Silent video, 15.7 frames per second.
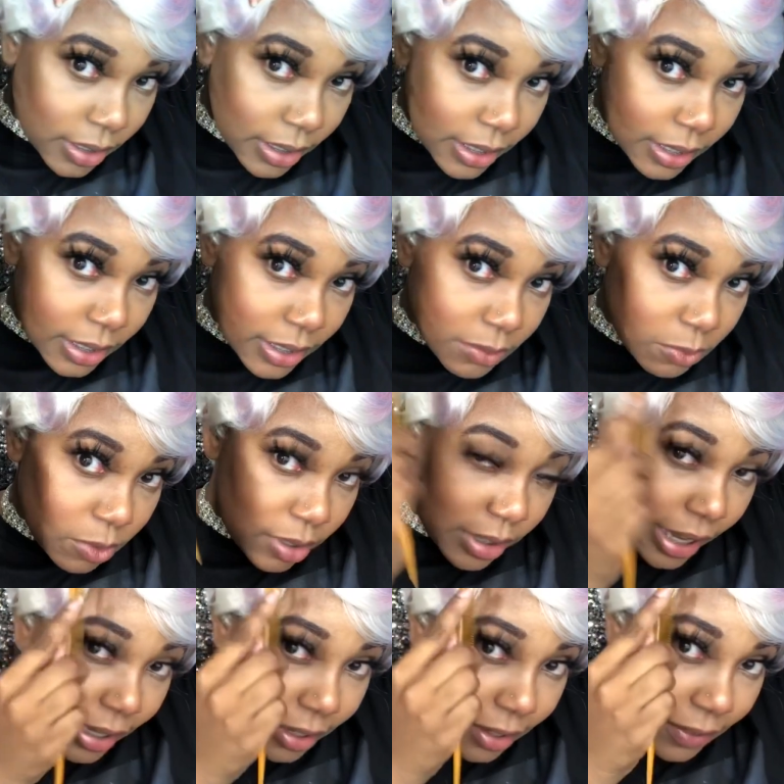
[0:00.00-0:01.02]
And it's more
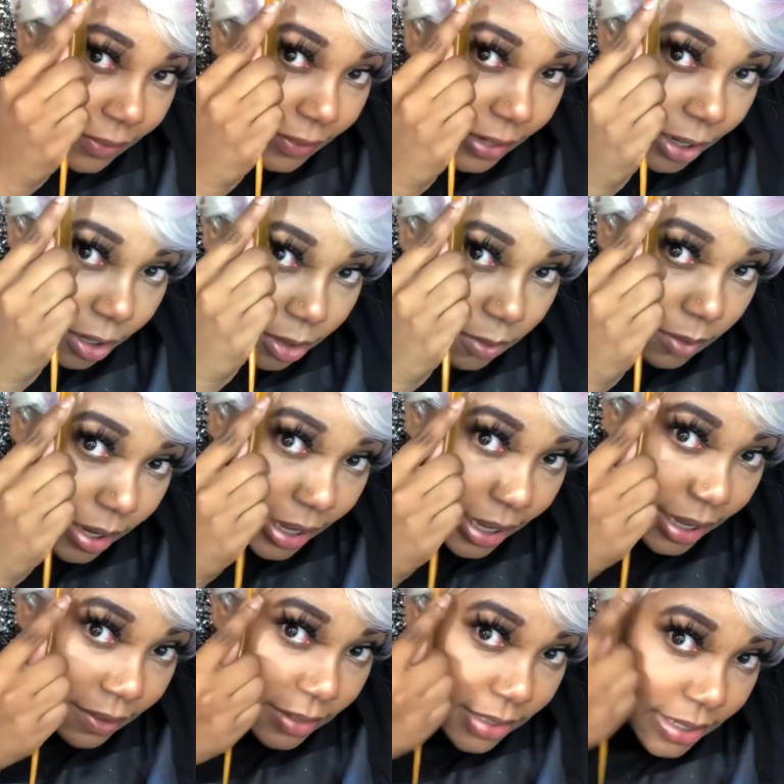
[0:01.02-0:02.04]
like a finger
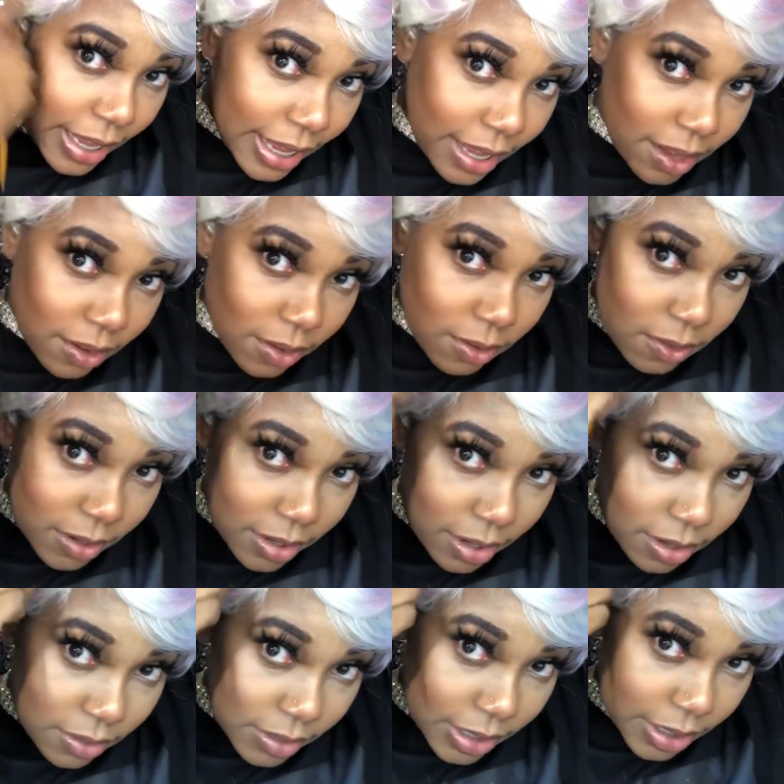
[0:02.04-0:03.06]
wave style going
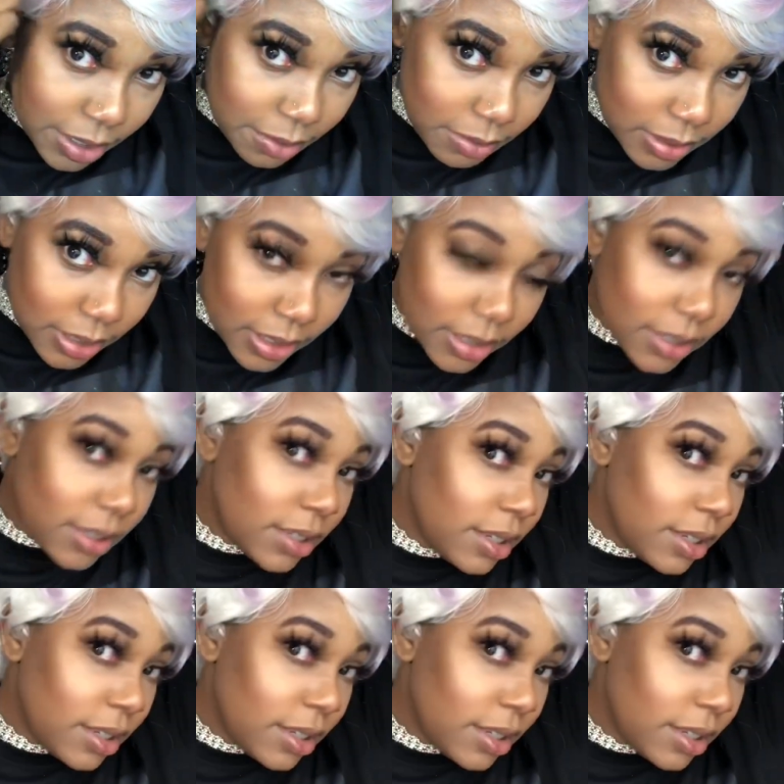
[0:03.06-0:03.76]
on here with this